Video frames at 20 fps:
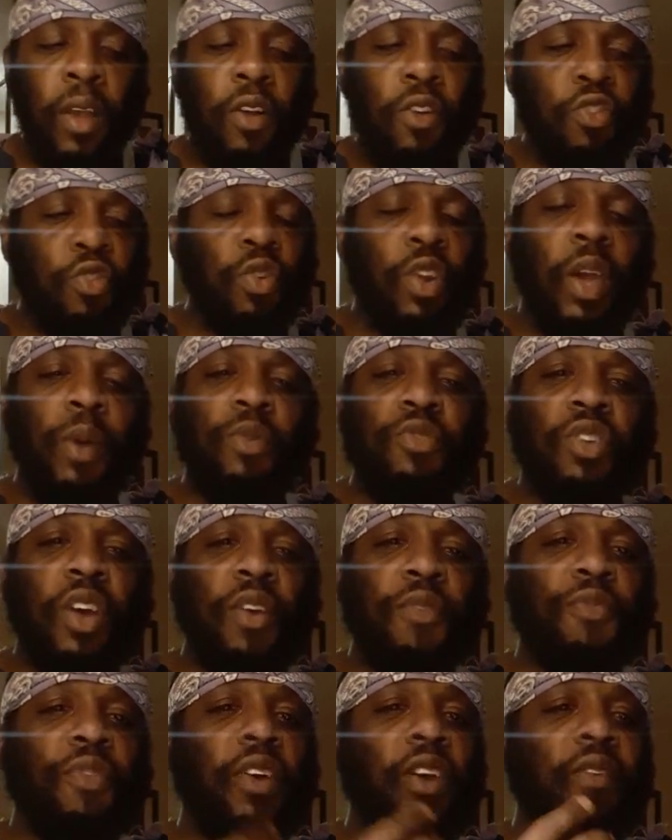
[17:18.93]
So they were trying
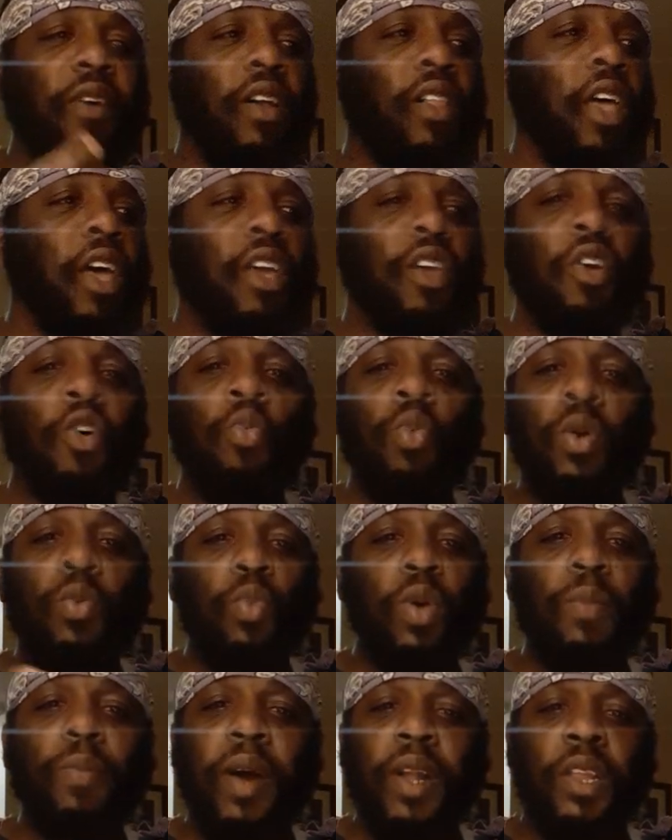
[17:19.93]
to figure out, like, yo,
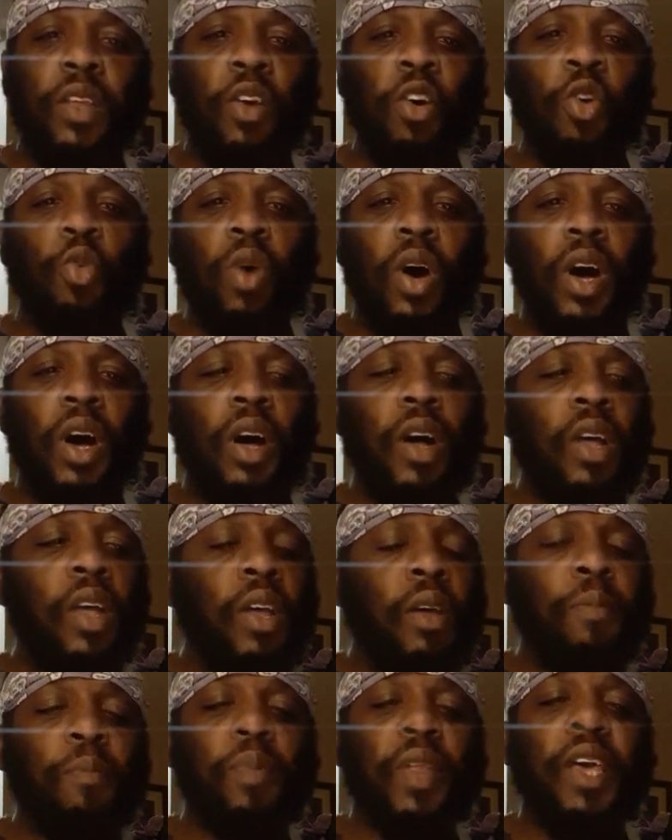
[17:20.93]
we about to go
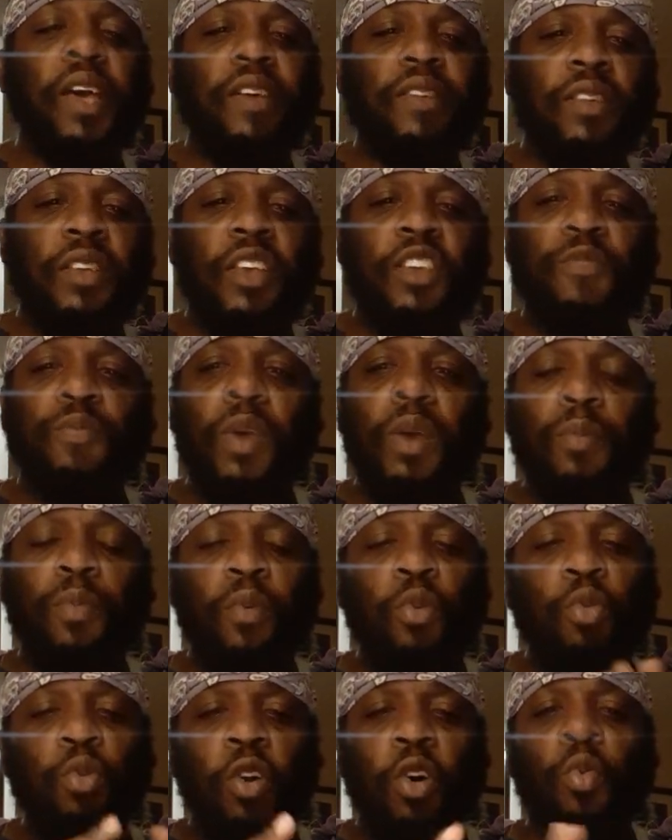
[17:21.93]
blaze these people
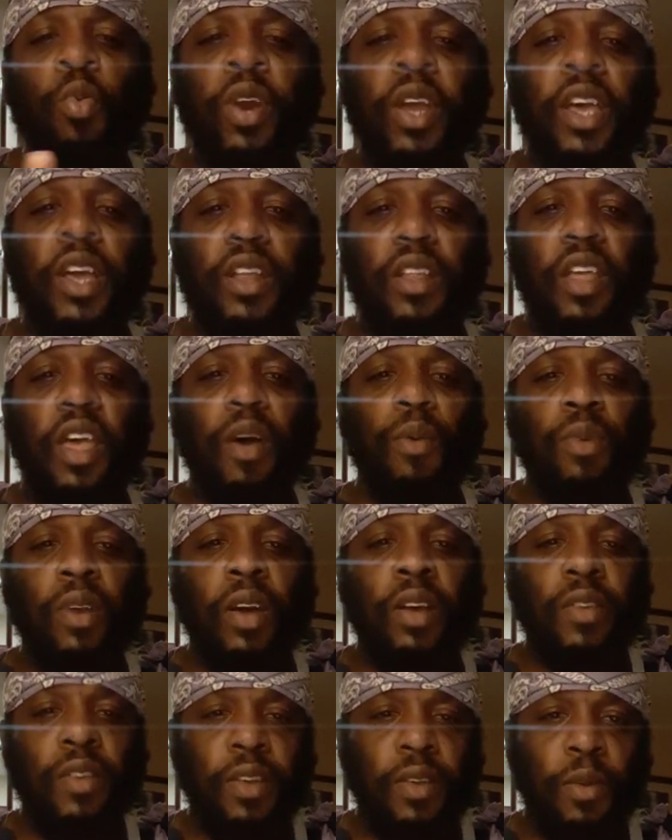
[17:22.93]
who don't want to get down with
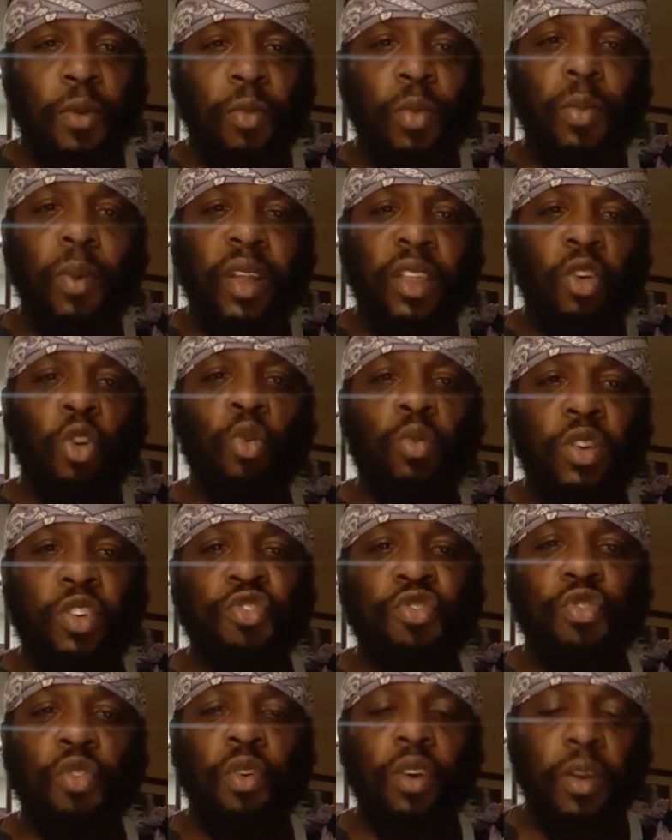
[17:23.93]
us. We about to go
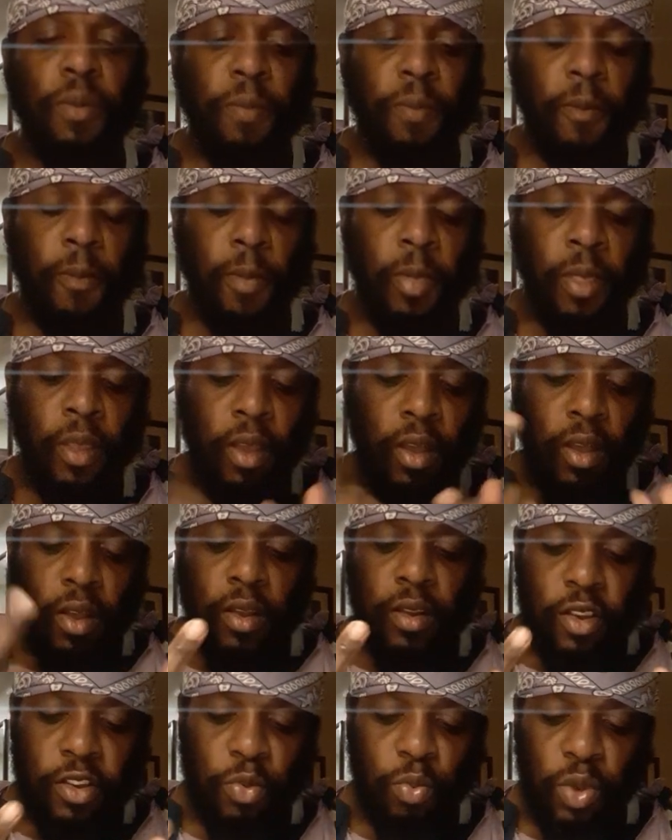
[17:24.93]
destroy them.
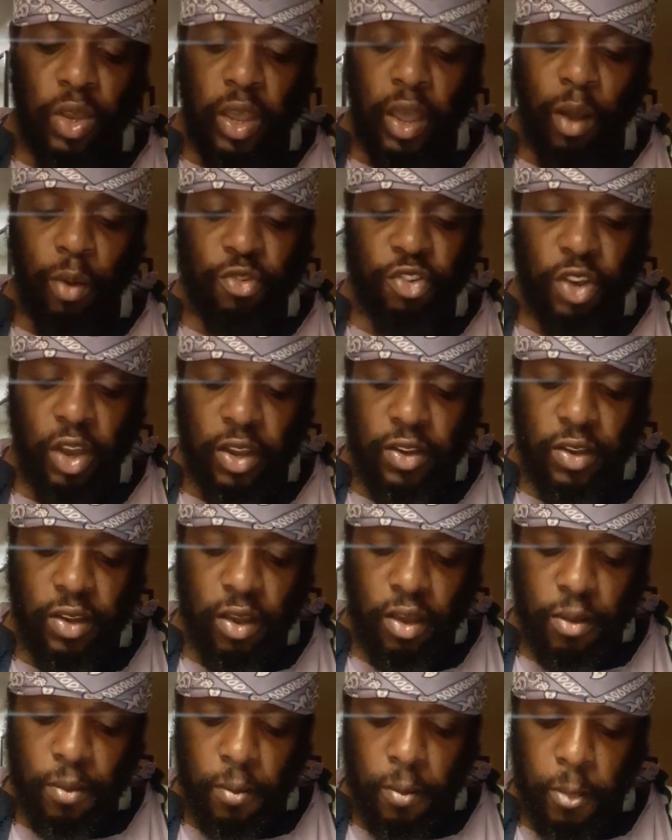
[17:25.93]
This is what Yahweh Shah
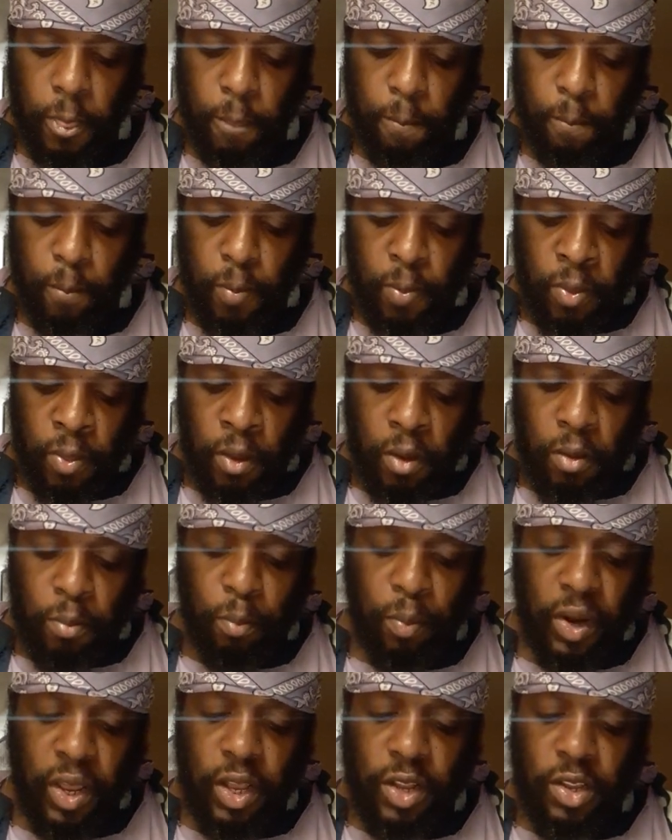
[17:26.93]
said.
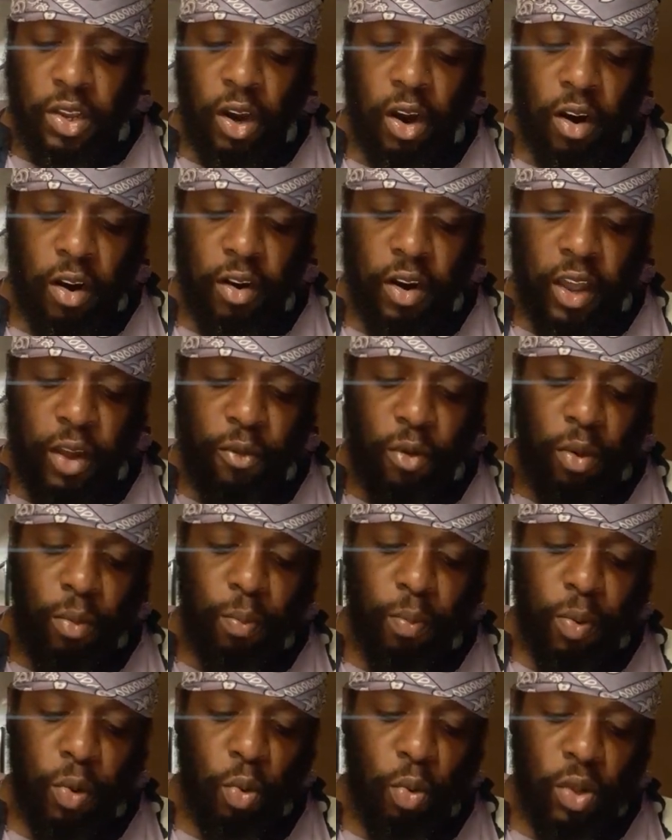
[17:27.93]
But he turned and
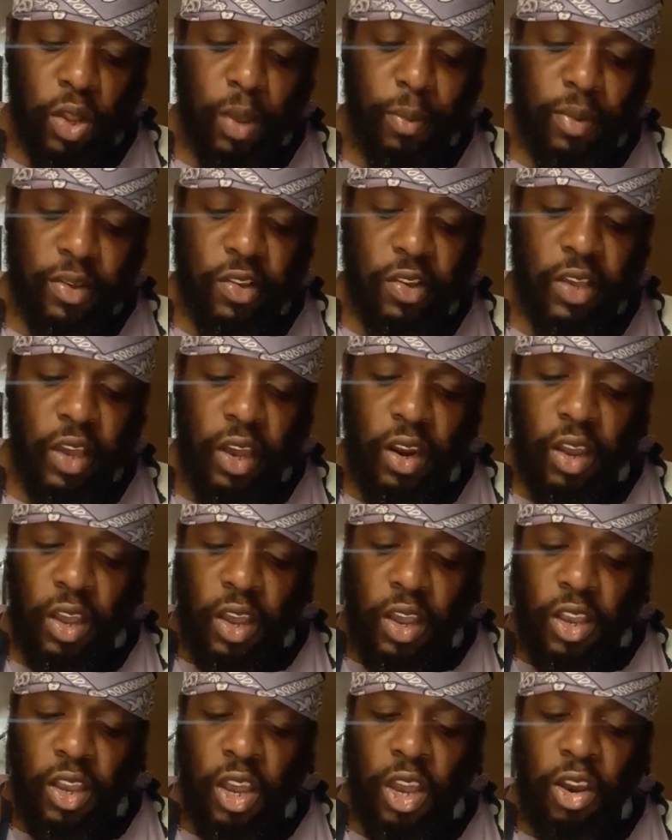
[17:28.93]
rebuked them and said,
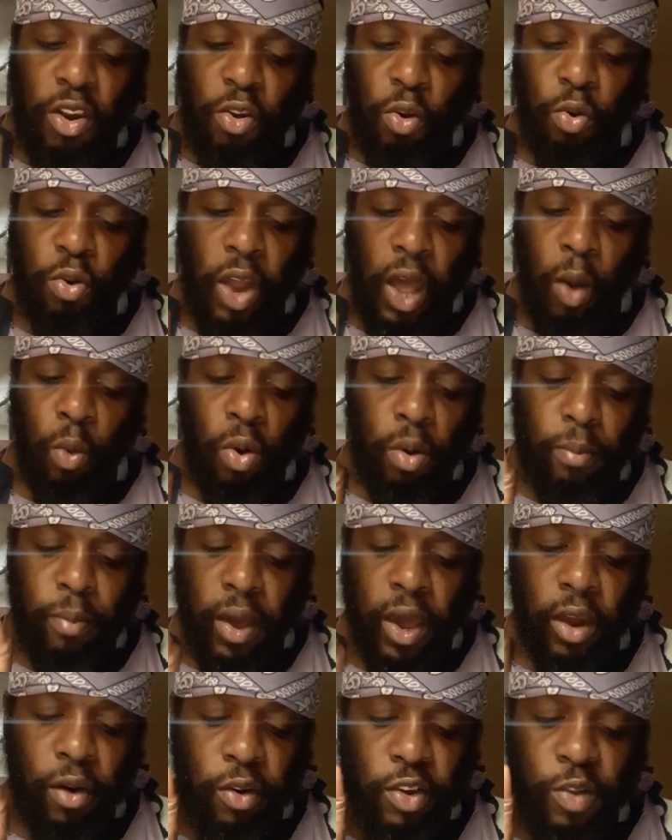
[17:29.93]
ye know not what
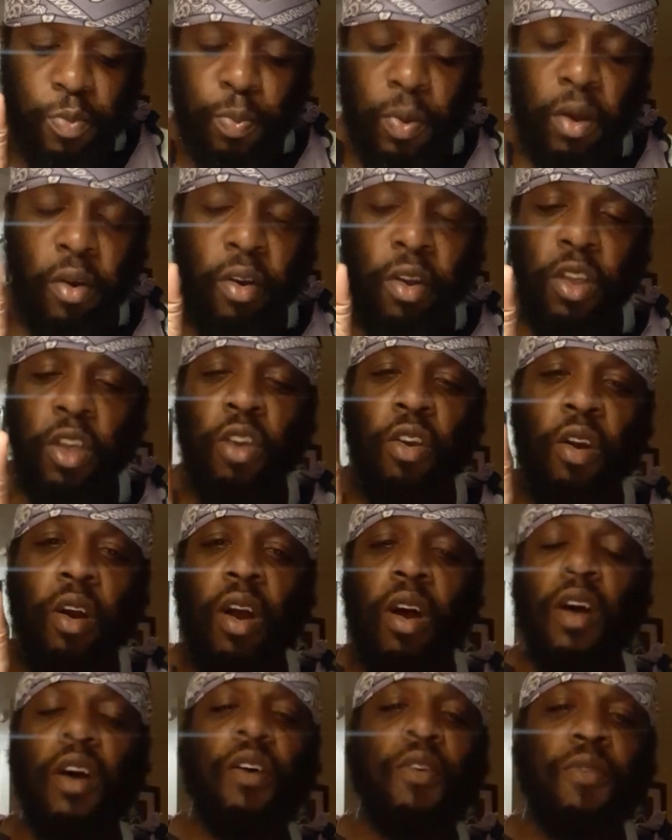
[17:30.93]
manner of spirit ye are
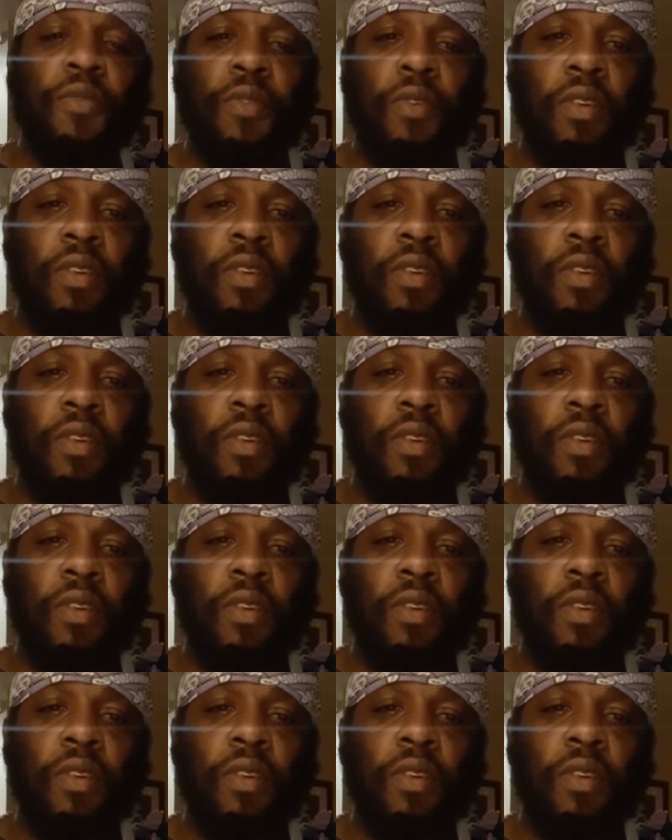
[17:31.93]
of.